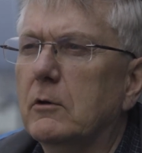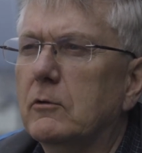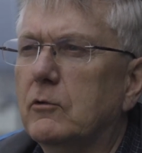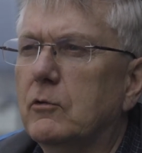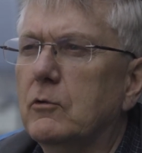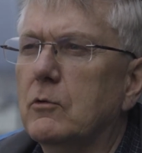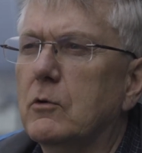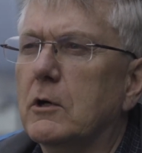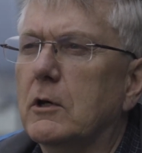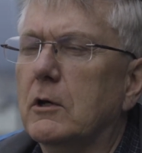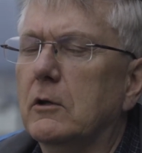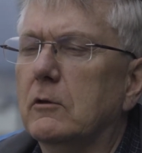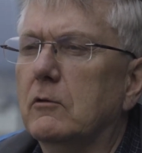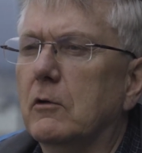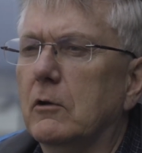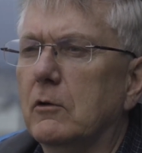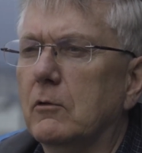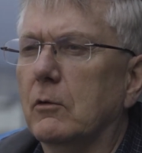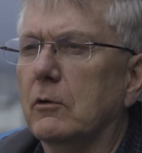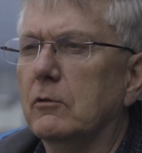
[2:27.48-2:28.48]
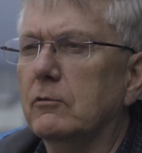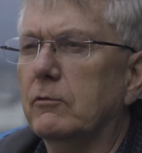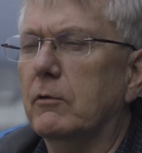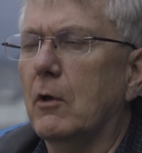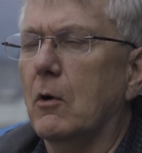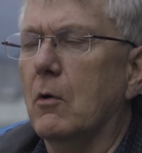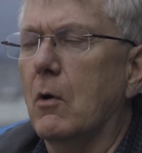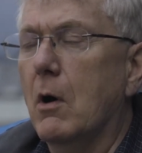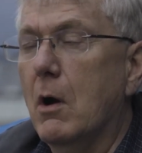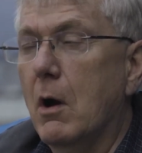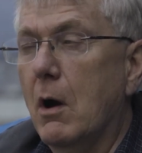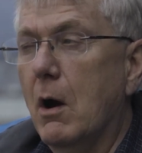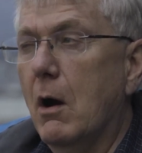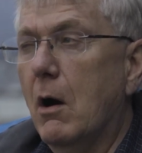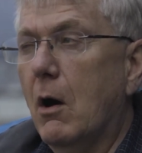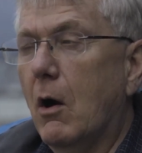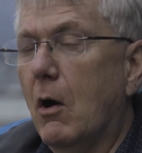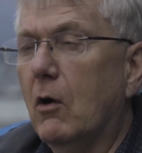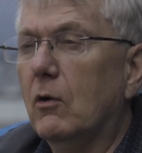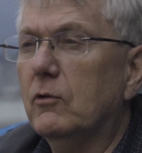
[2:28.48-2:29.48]
to a continuous flow.
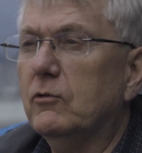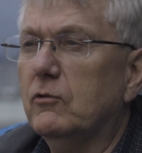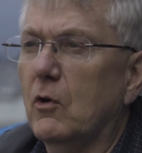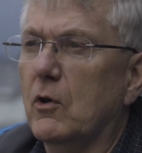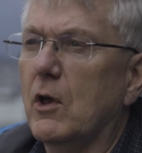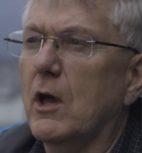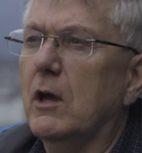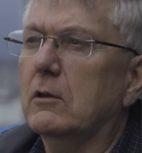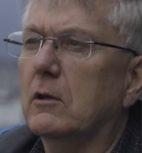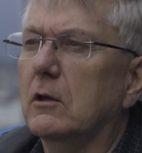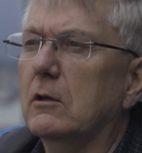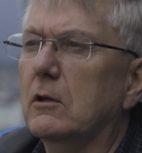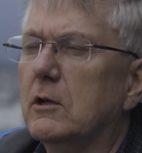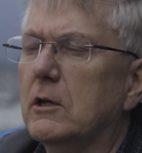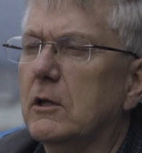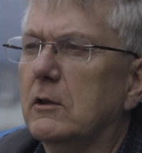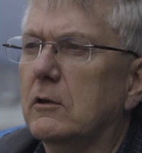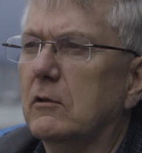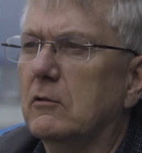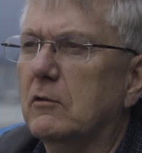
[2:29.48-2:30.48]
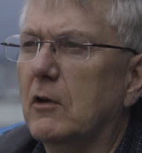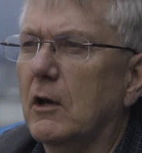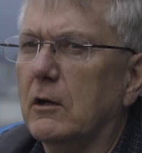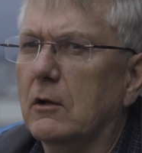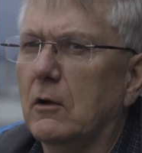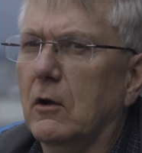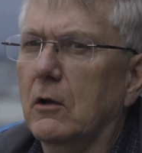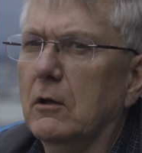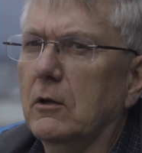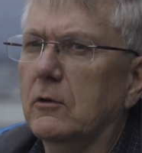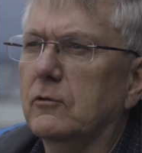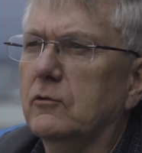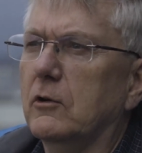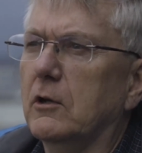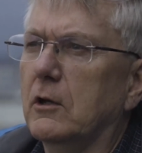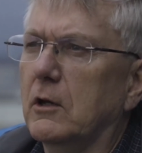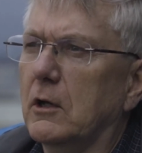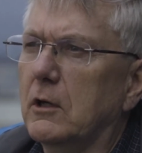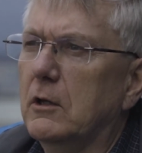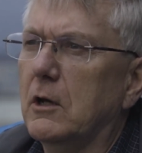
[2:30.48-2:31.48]
Also, you have to look at the
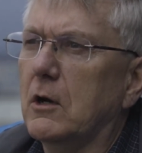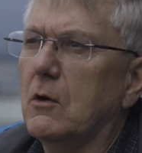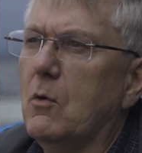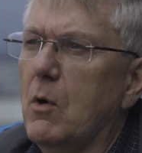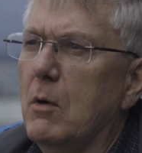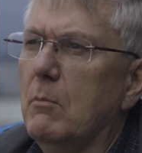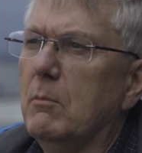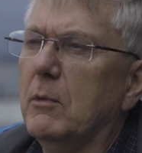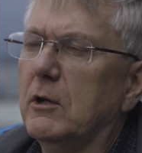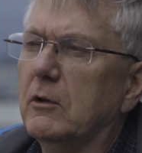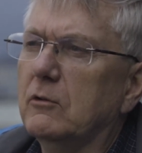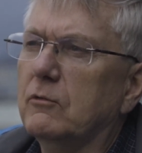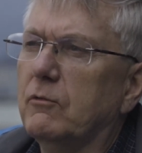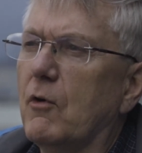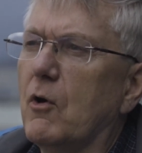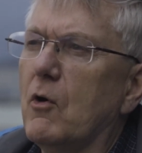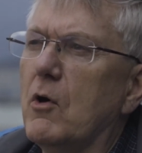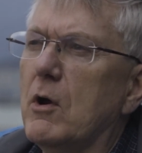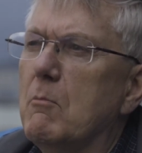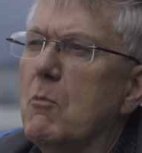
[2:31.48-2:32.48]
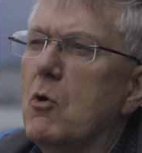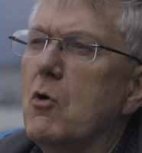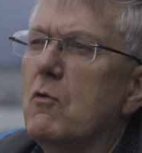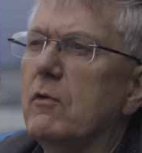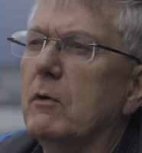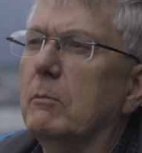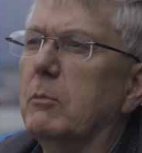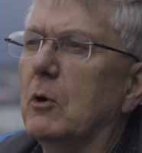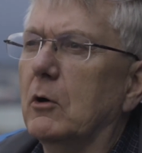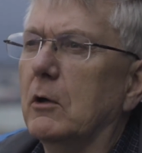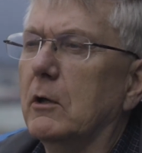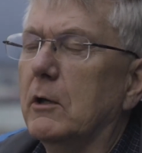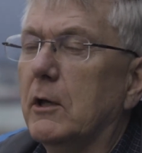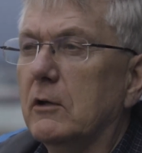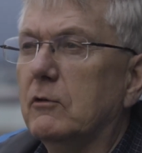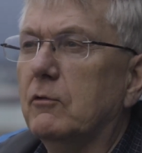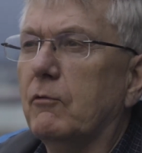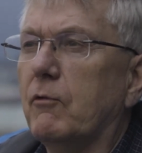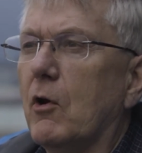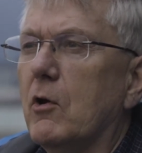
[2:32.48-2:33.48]
technology, and the equipment is very movable.
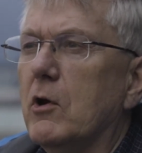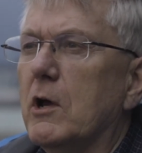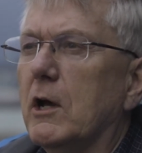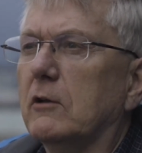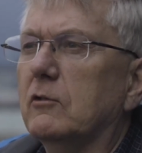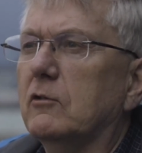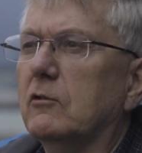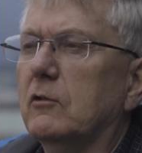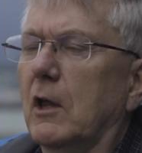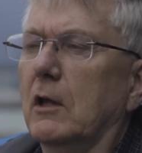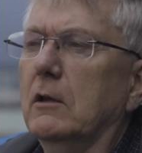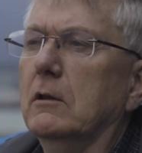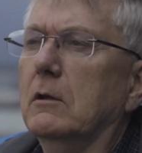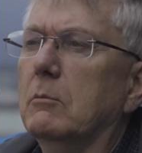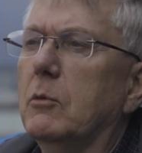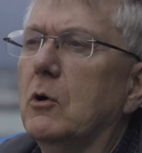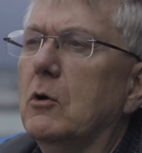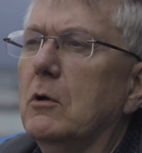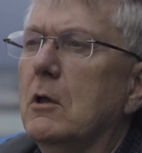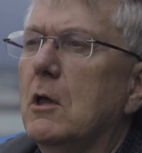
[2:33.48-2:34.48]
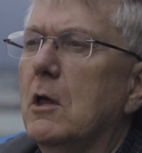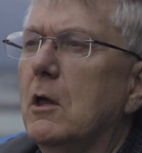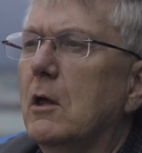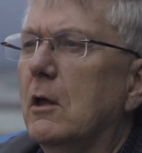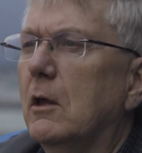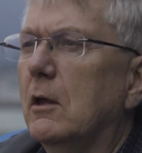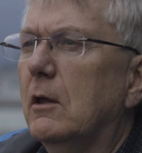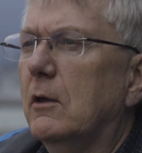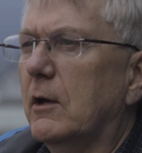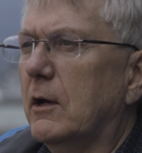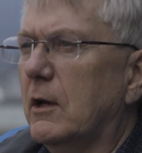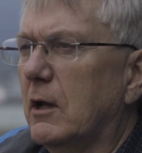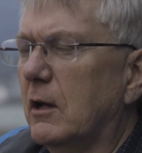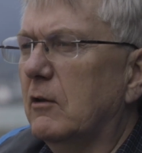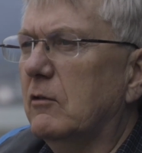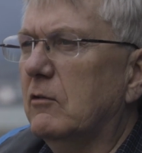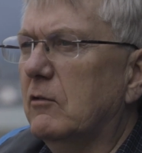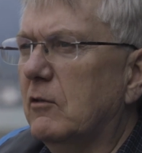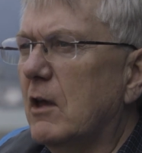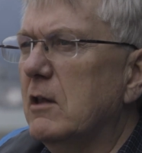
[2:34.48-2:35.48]
It's very extendable. You can
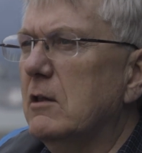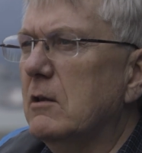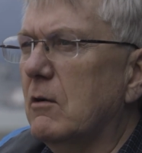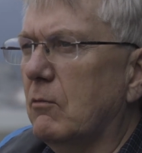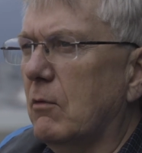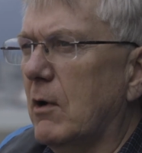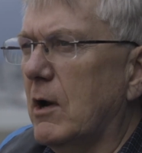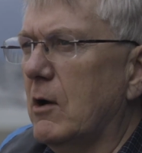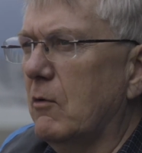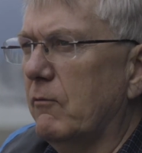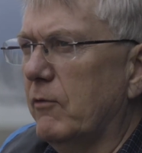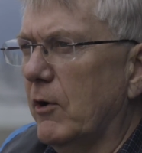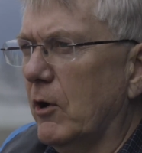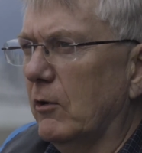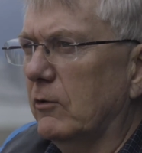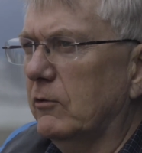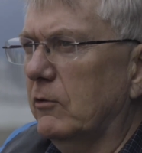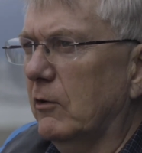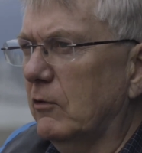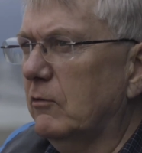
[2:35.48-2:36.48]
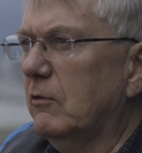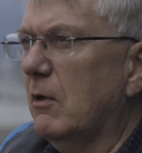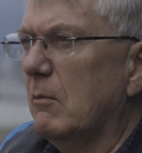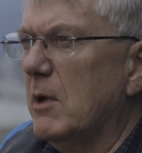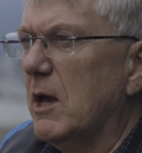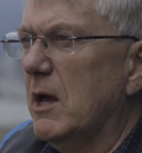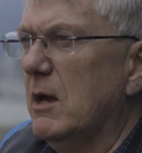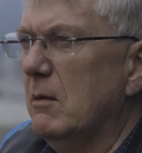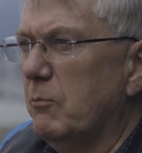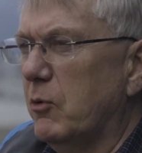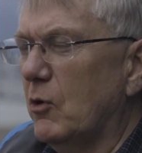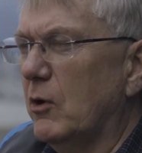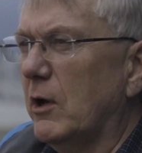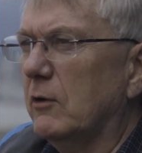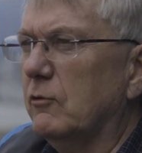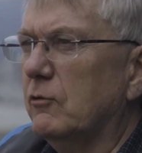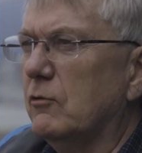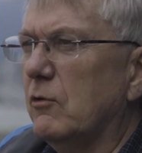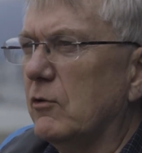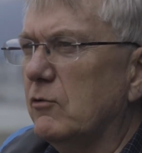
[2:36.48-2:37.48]
extend the Railveyor system and put
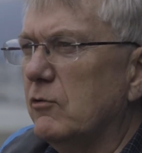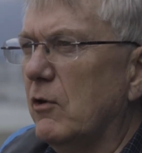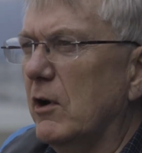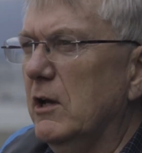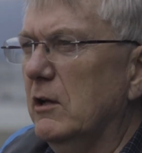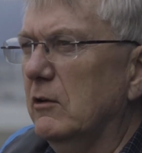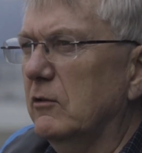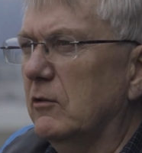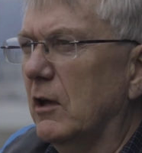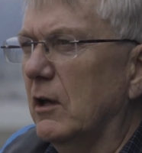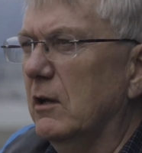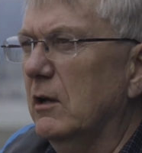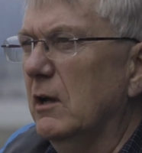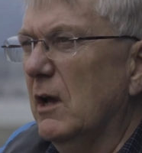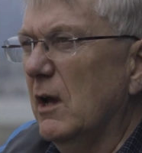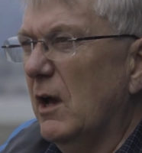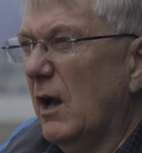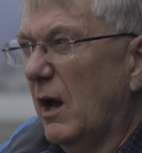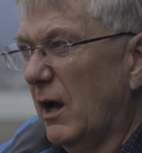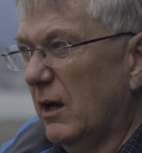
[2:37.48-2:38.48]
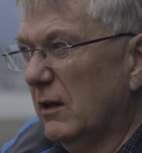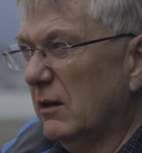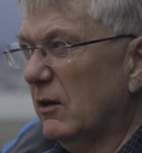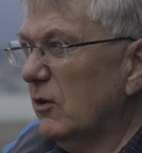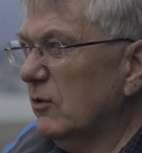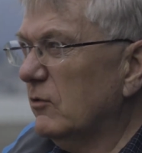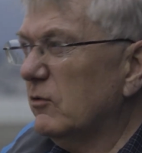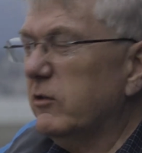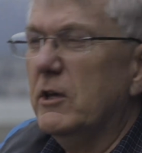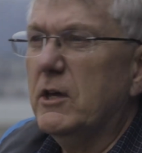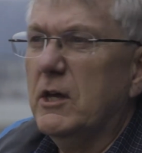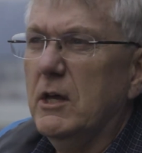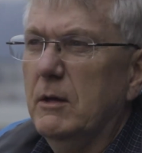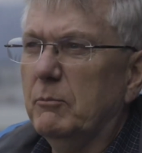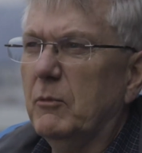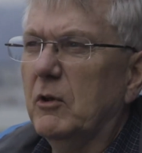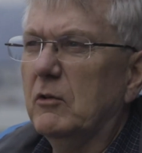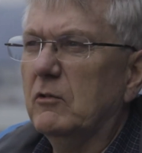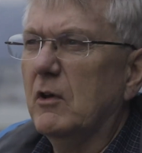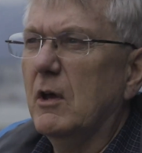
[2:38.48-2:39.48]
extra trains in and largely
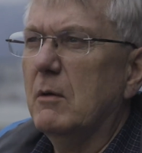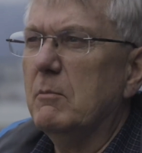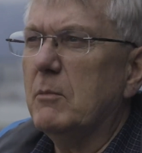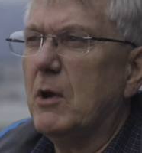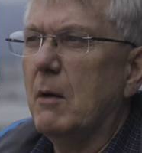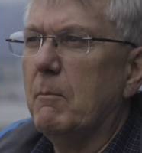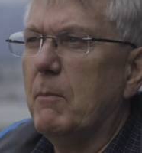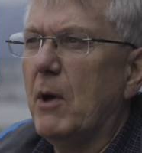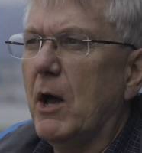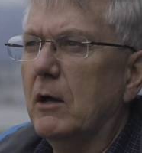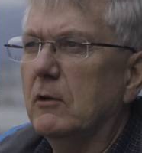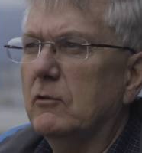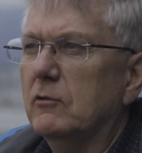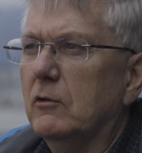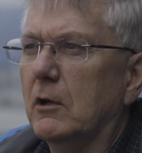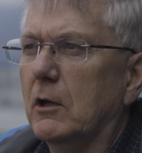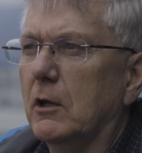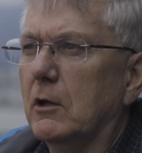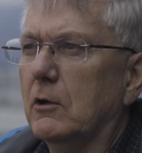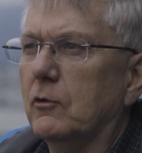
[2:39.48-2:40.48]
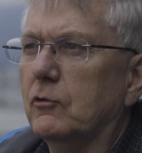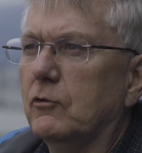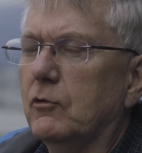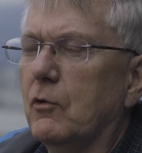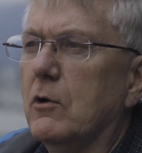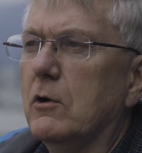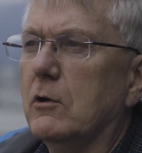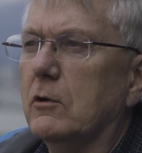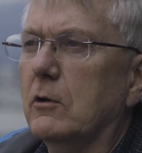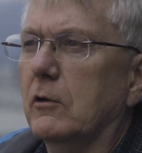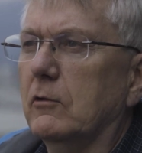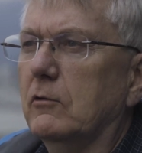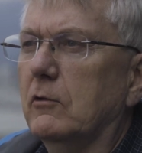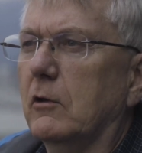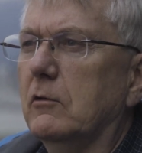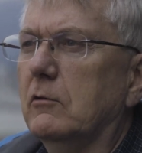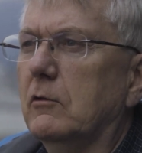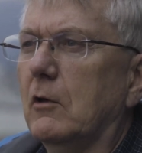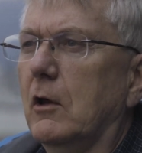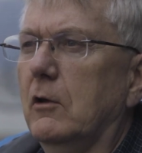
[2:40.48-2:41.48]
keep the same capacity at a short
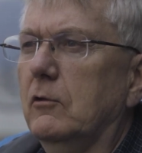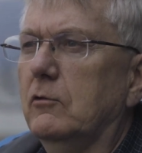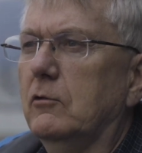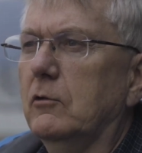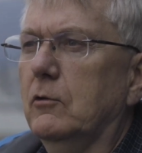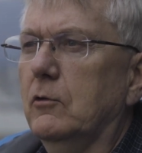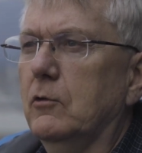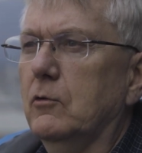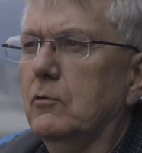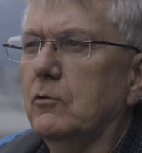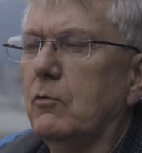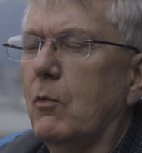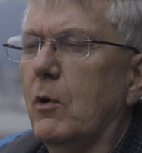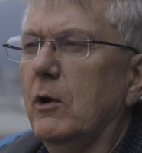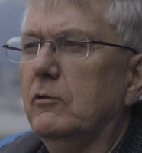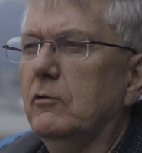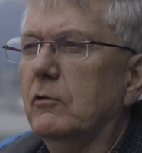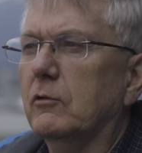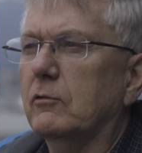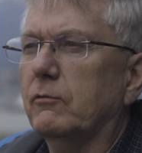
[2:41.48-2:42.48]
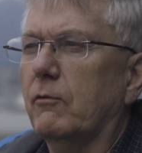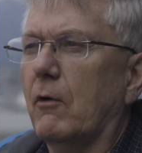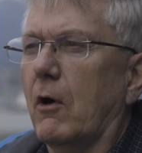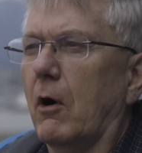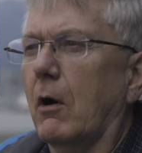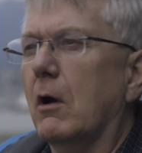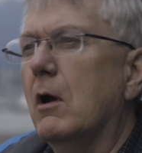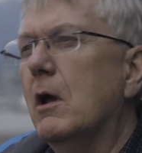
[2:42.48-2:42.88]
distance as you do twice as far